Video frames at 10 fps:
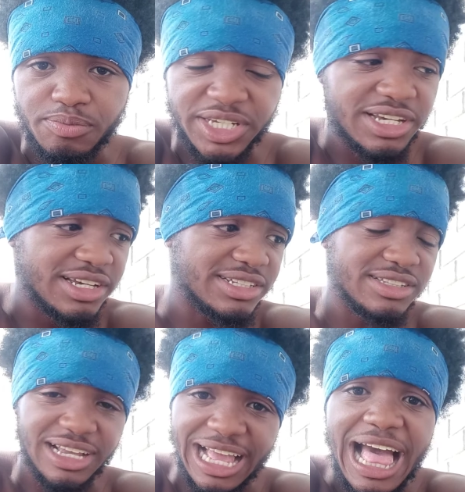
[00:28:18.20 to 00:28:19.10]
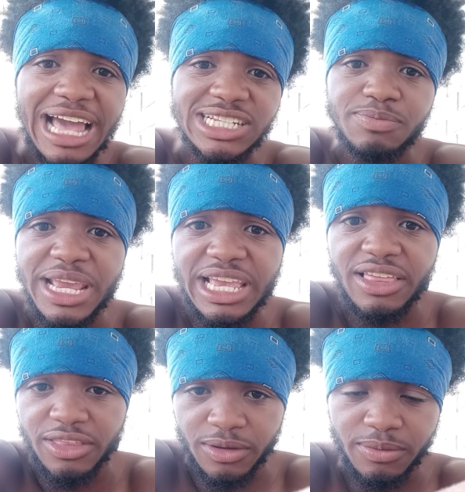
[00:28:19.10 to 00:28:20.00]
Because God is
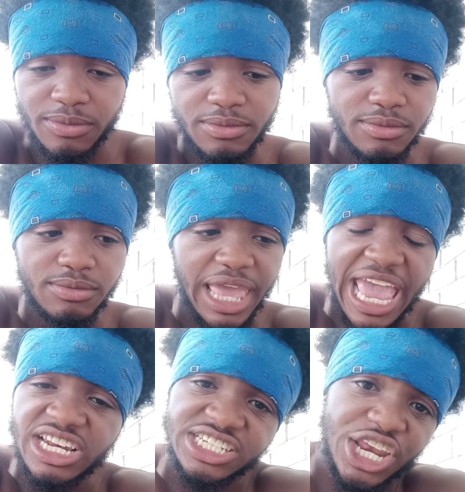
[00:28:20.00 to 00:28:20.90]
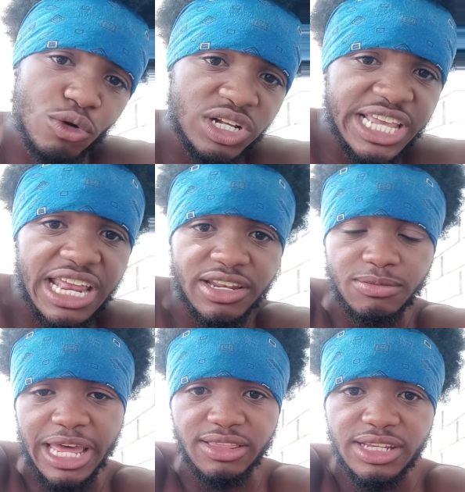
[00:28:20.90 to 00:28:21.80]
making them and it's irritating
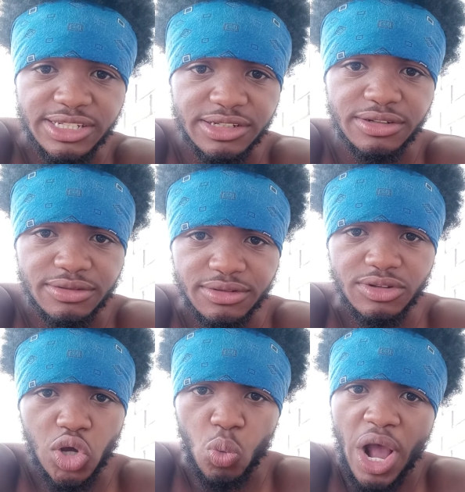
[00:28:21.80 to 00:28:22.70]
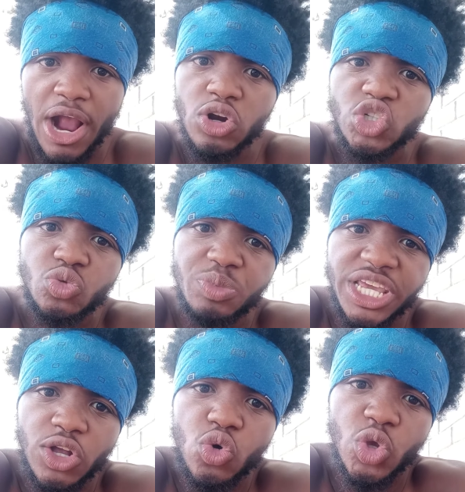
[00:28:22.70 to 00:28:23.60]
them like, listen, why aren't you
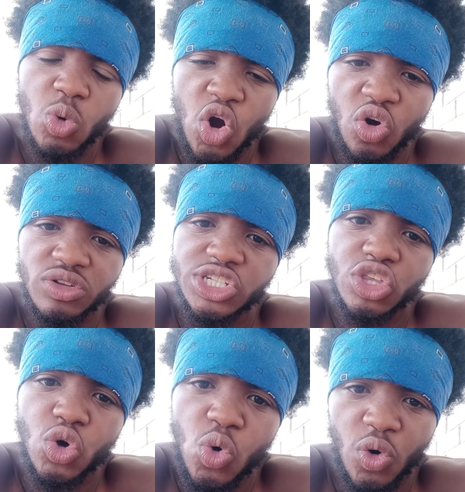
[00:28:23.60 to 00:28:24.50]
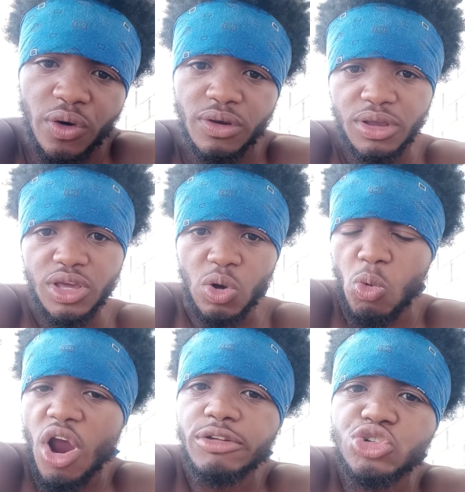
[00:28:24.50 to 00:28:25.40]
being who you are to the core?
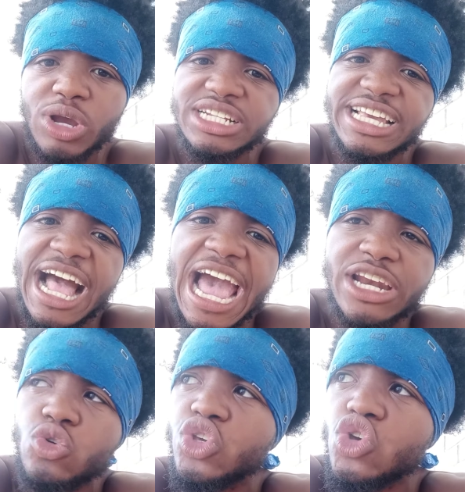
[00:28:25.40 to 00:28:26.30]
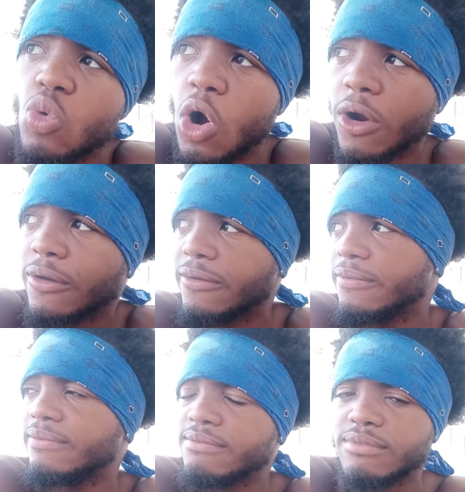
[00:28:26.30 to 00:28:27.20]
Why are you trying to hide who you are?
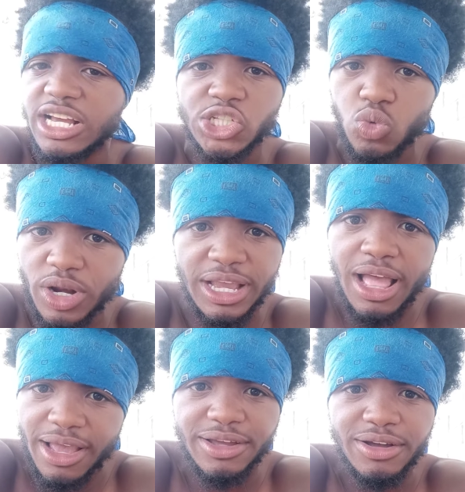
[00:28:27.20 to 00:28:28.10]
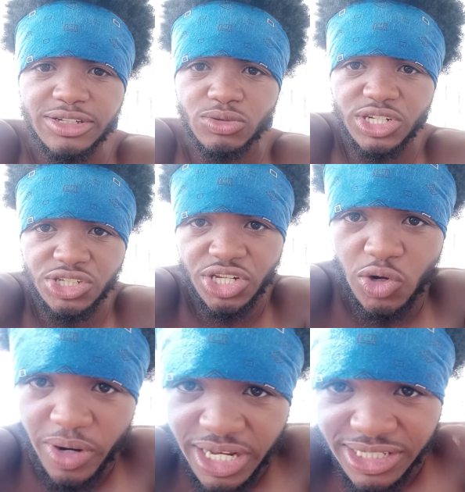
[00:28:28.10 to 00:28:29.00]
I swear to God, cuz. So this shit
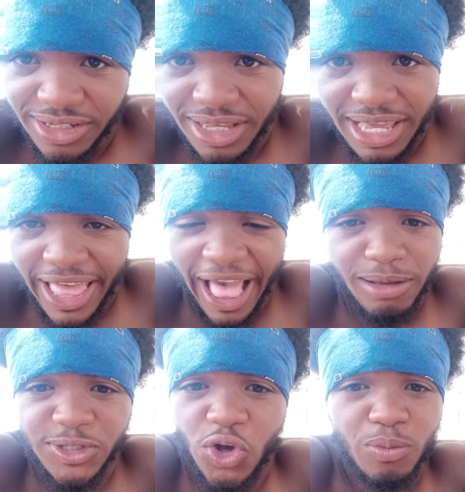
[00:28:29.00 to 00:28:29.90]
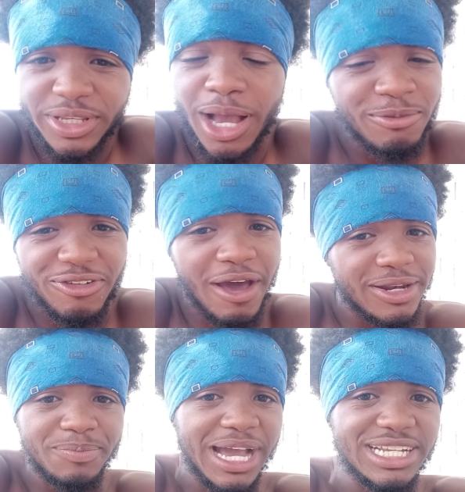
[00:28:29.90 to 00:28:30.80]
crazy. I'm so
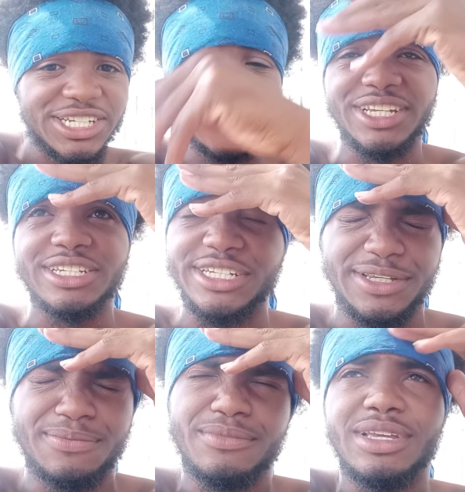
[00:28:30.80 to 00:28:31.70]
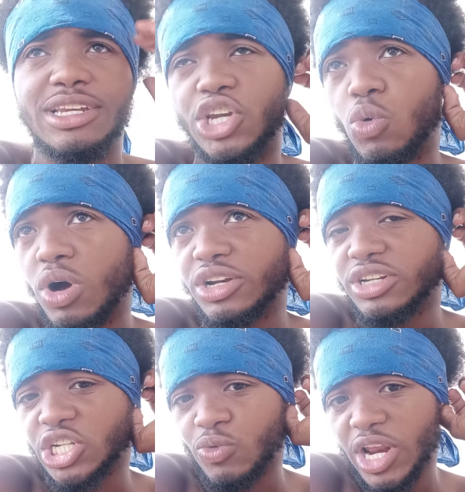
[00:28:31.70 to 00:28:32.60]
dumbfounded by this shit, Gene. No wonder
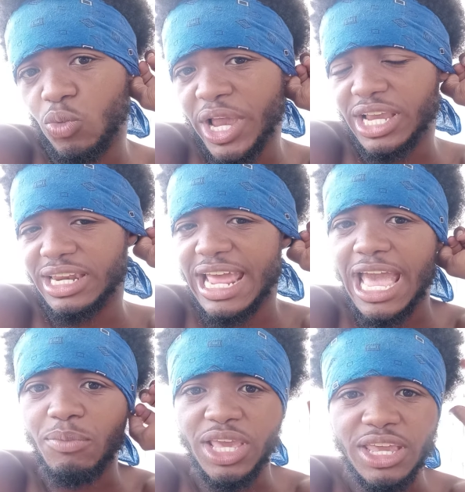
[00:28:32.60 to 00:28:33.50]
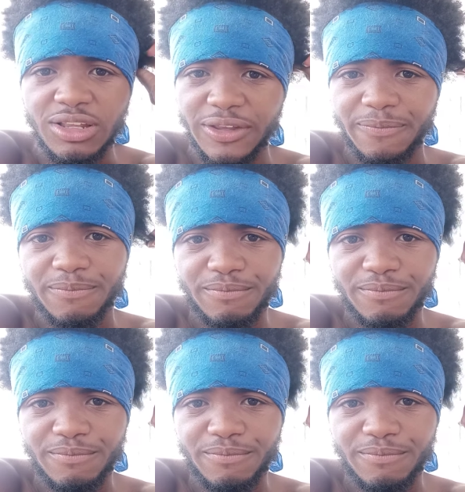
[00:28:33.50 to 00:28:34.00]
this great awakening had me healing.